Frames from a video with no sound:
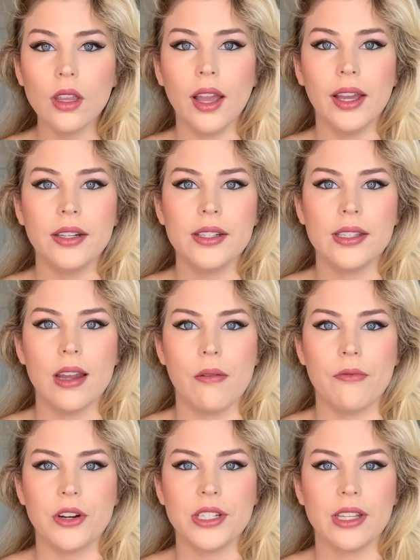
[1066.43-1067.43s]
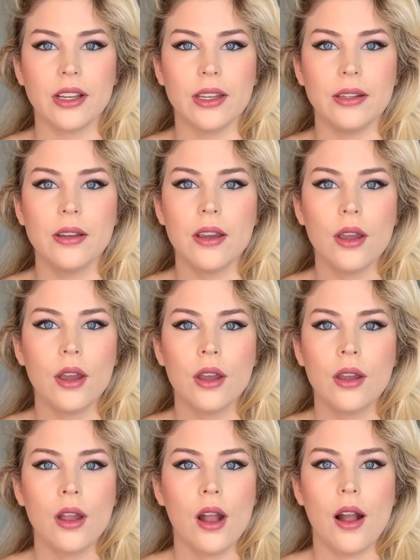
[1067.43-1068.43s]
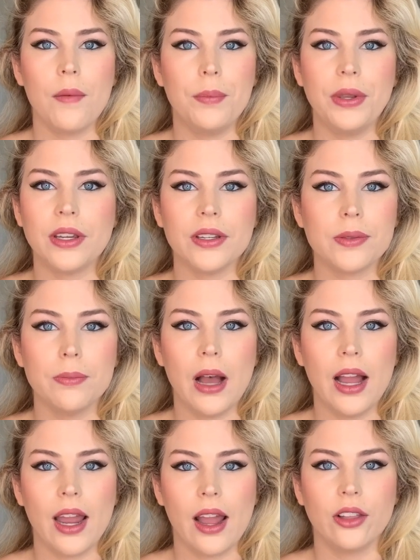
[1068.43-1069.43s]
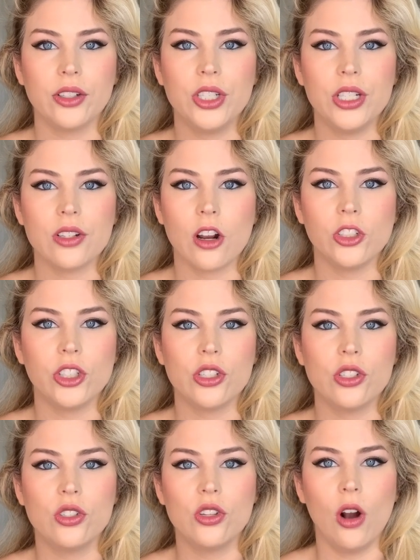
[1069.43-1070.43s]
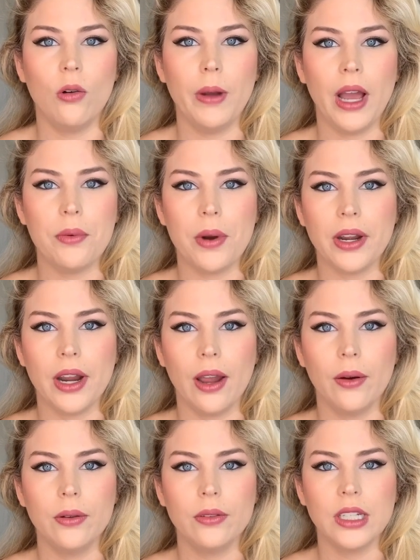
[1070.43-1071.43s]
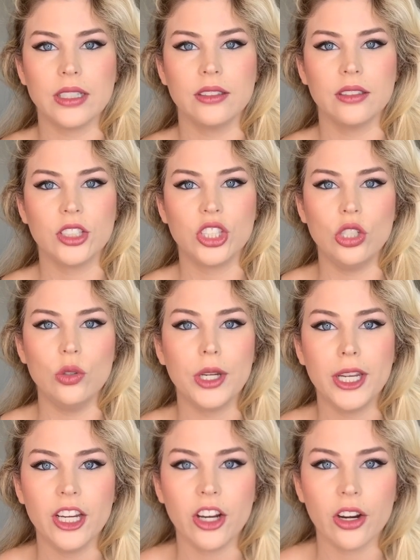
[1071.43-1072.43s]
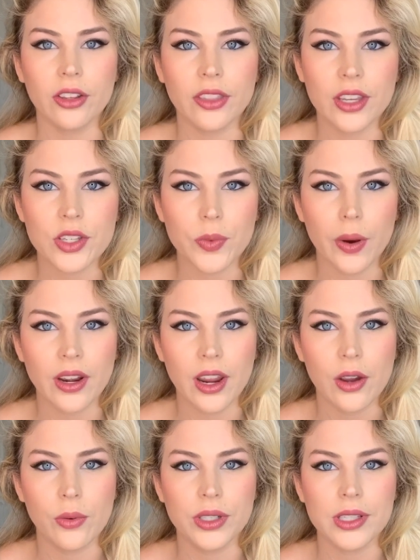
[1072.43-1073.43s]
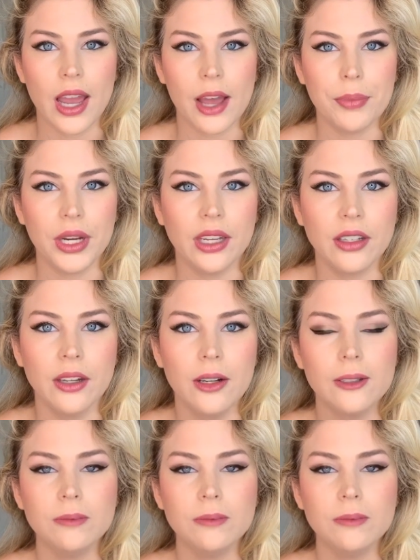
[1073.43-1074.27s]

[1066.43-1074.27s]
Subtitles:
I had to stop for a second because my allergies are just so bad right now. Like, do you hear this right now? What's happening?